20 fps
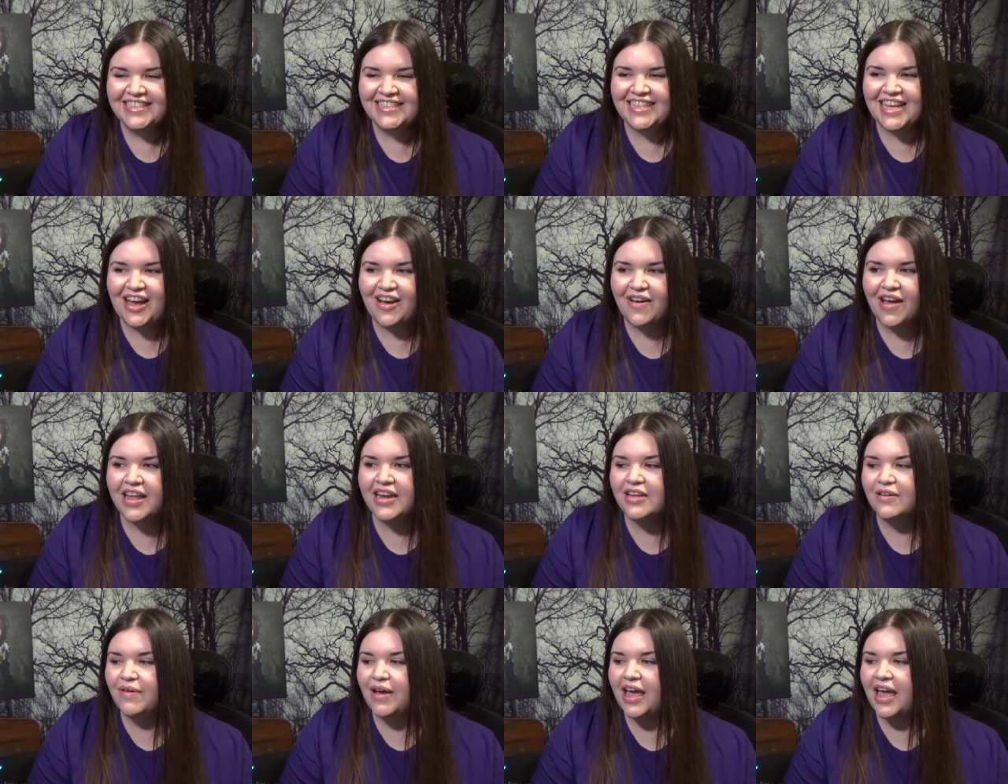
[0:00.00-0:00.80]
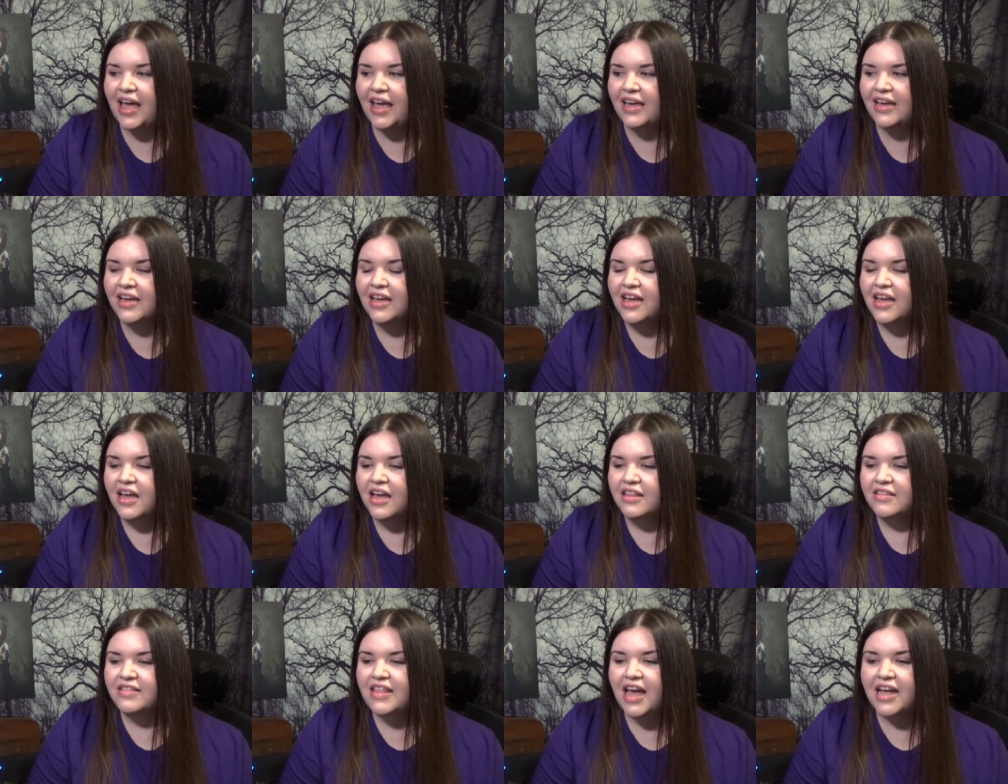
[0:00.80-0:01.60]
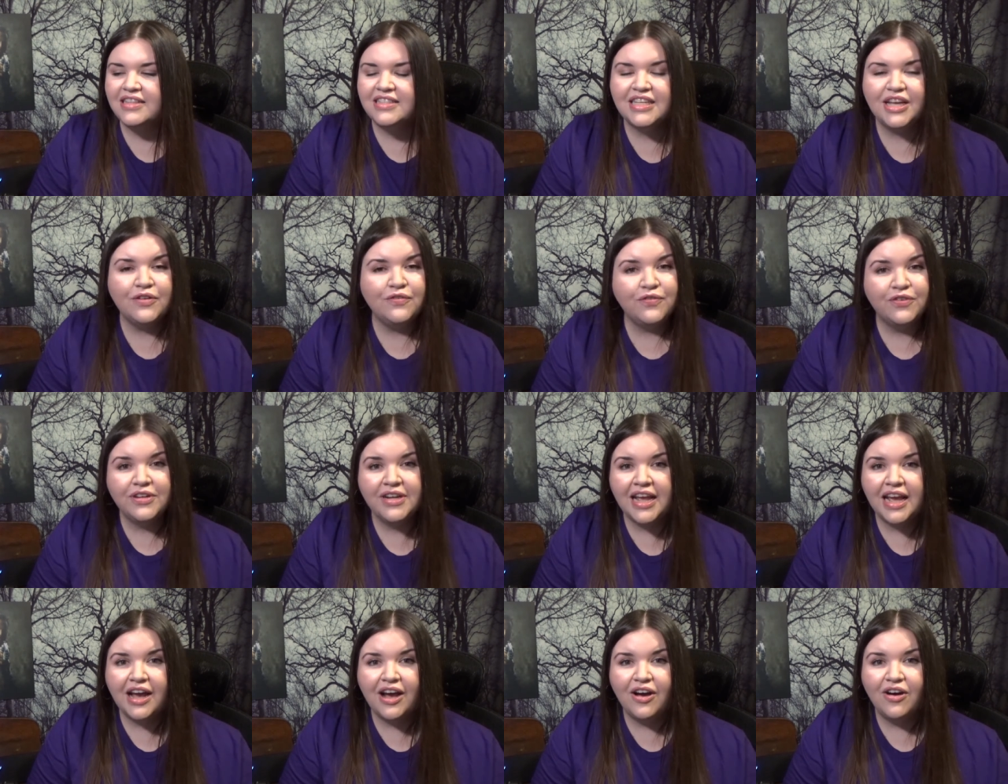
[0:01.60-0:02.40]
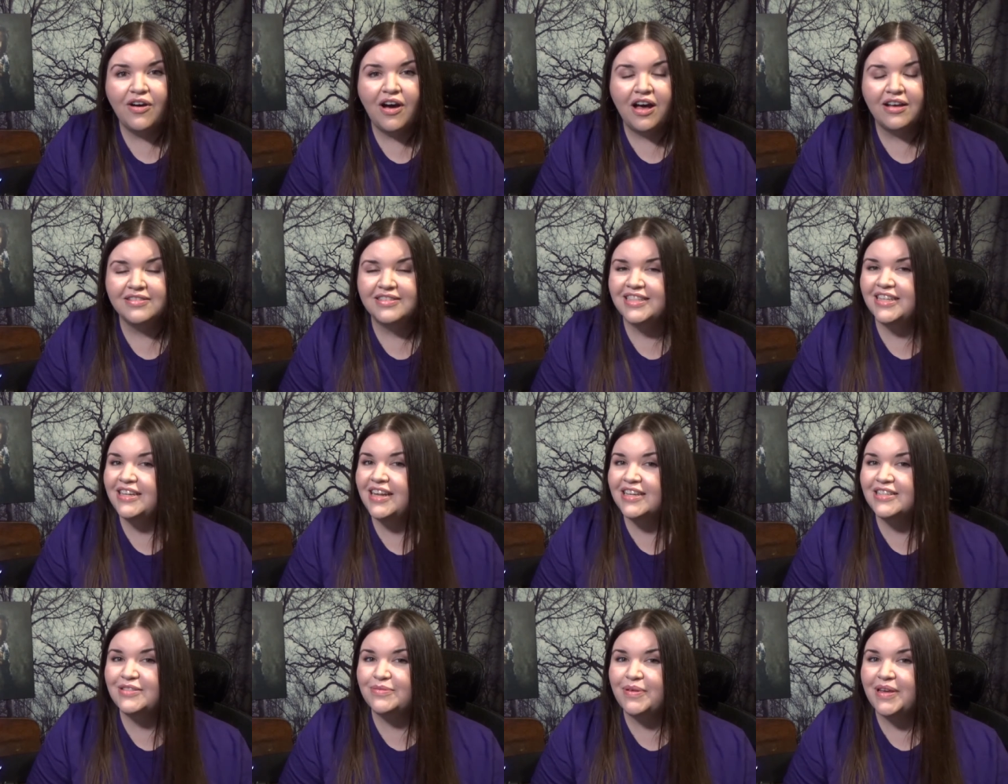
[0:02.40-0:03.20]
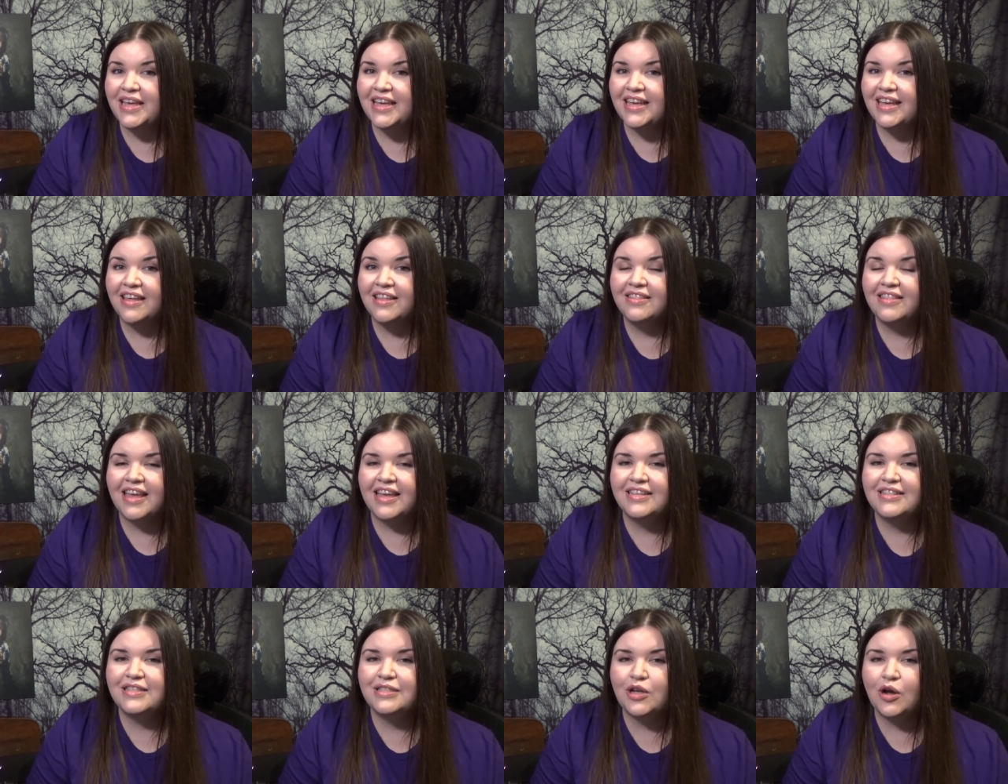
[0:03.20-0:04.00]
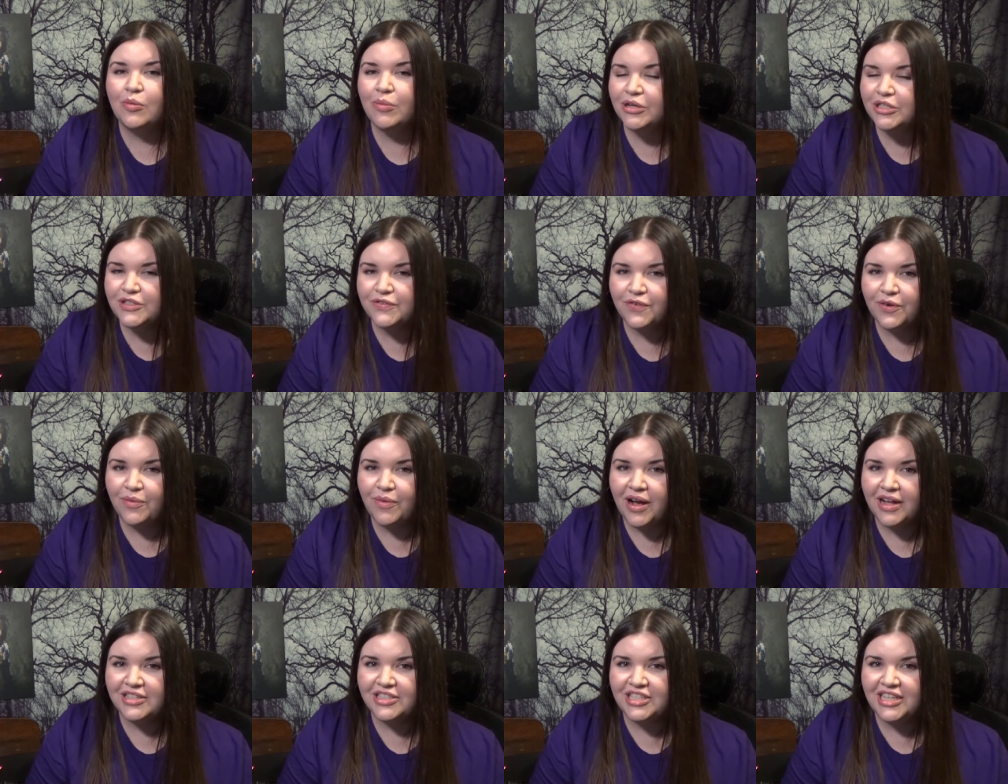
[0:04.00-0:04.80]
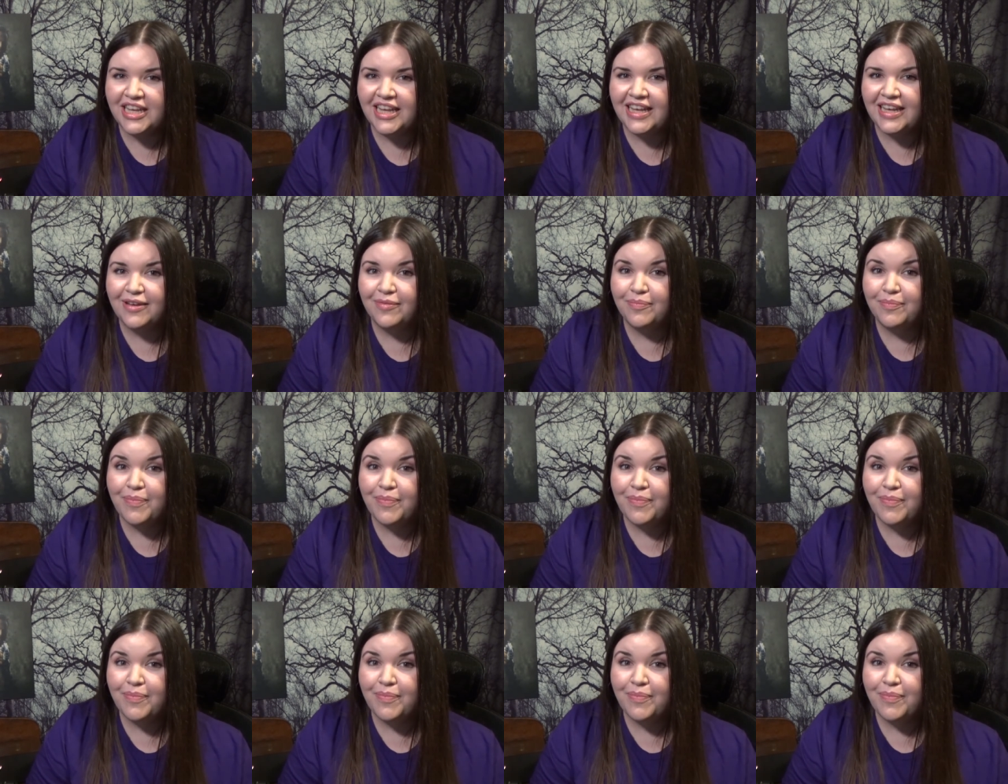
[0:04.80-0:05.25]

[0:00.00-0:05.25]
so, anyway, that's it for now. I'll see you next week. Thanks so much for watching.